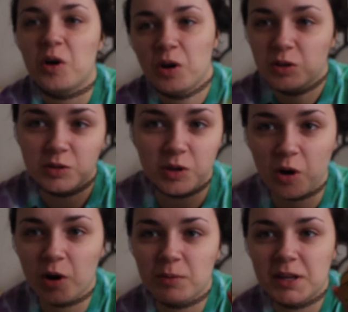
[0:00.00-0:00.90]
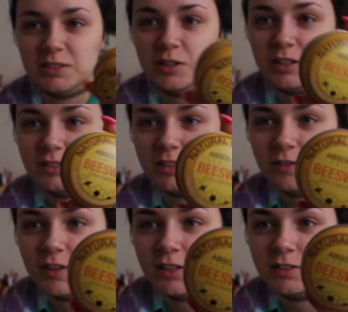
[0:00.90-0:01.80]
all the Carmex, all that
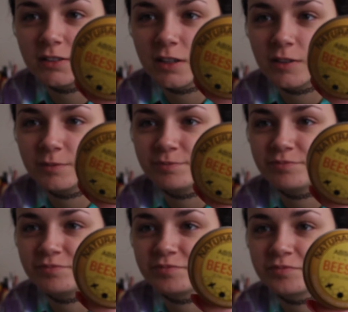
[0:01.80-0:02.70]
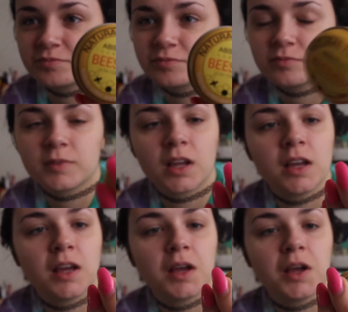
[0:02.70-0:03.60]
stuff. It's um
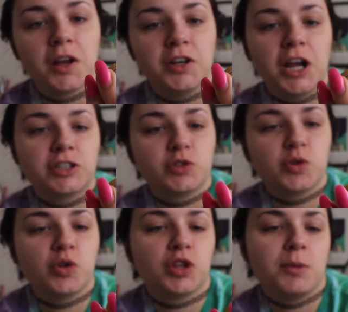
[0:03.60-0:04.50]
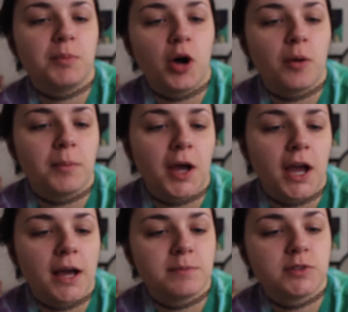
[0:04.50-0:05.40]
natural lip balm by
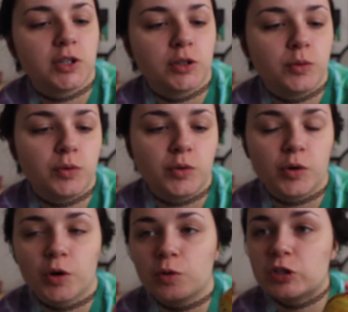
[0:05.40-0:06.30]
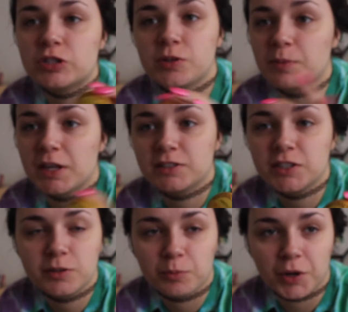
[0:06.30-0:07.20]
Absolute New York, which is
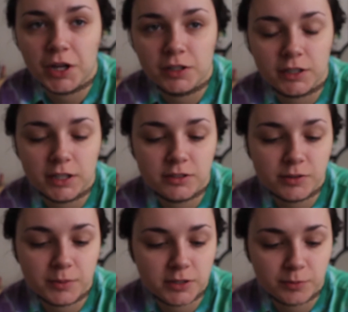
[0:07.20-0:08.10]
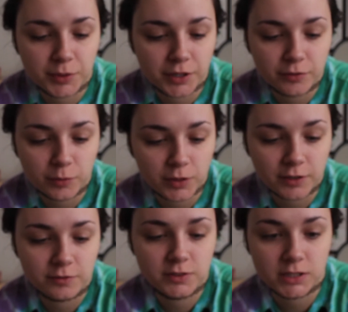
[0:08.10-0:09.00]
amazing brand. Like that's an amazing brand from what
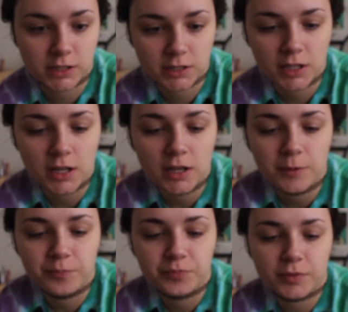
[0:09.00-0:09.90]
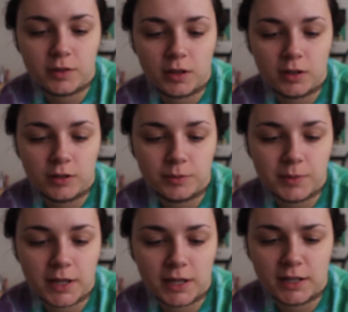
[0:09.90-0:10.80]
I've seen. Um,
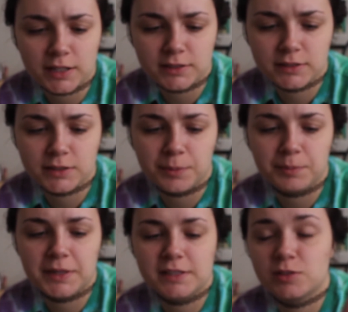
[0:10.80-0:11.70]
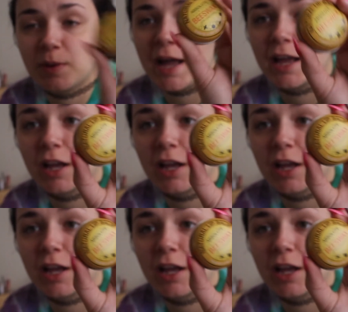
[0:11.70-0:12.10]
and it's the beeswax